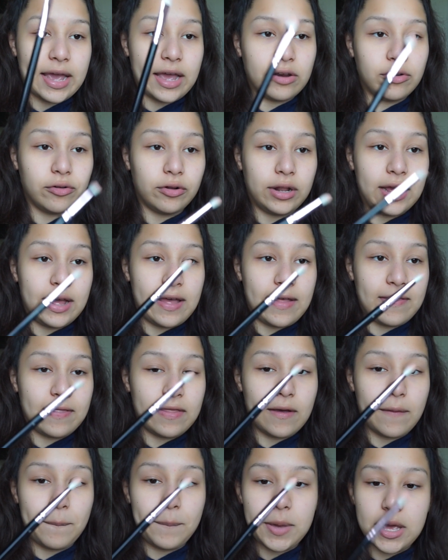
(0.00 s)
handle and
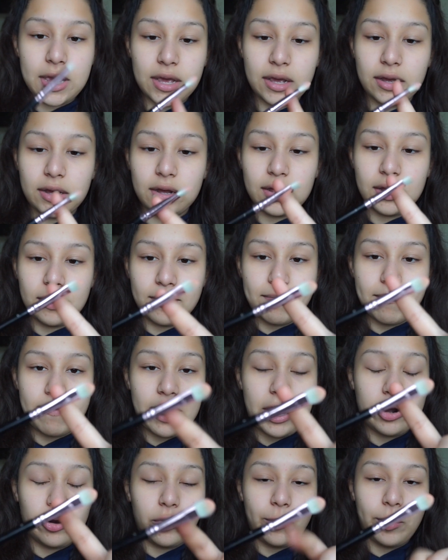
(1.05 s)
the pink
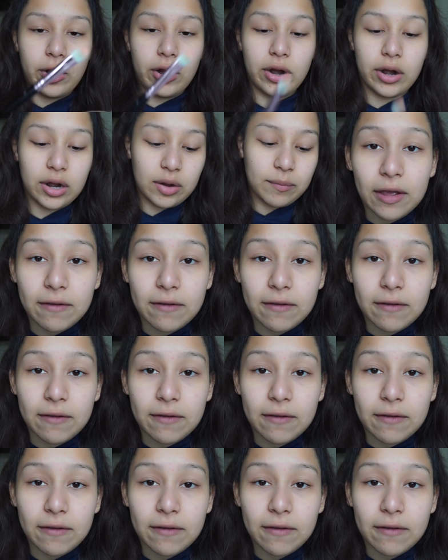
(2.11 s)
metal part,